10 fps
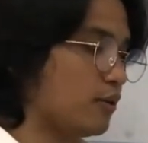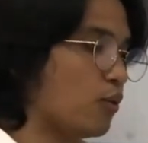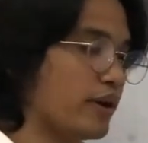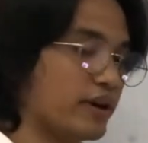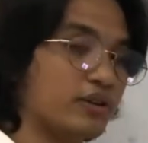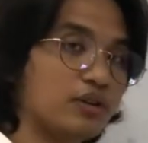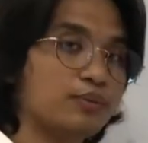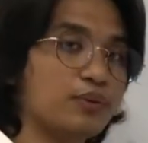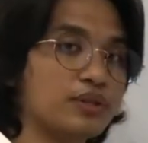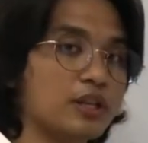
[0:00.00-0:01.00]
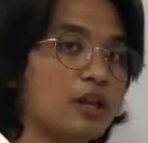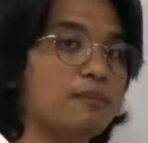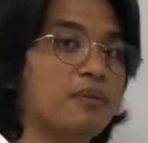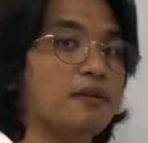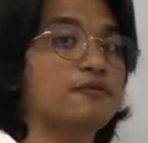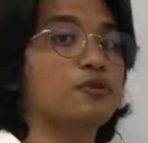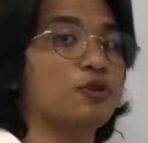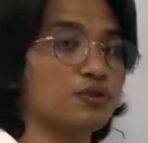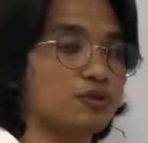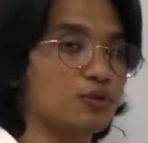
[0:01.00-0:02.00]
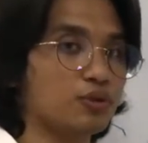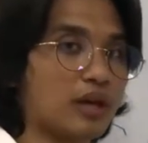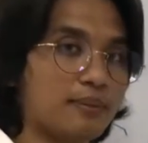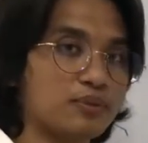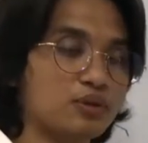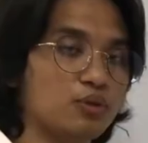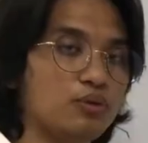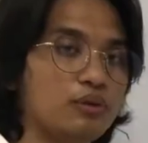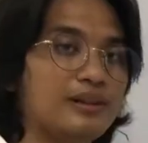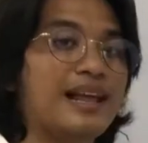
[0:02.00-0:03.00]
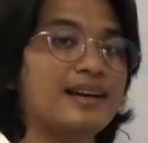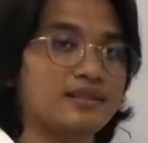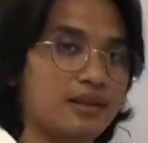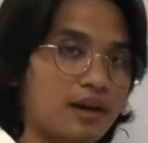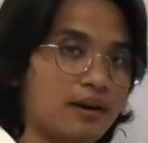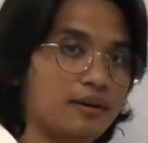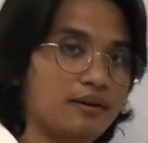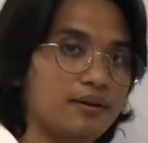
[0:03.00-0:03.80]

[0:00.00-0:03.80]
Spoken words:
100% above cost, so times 2 last year.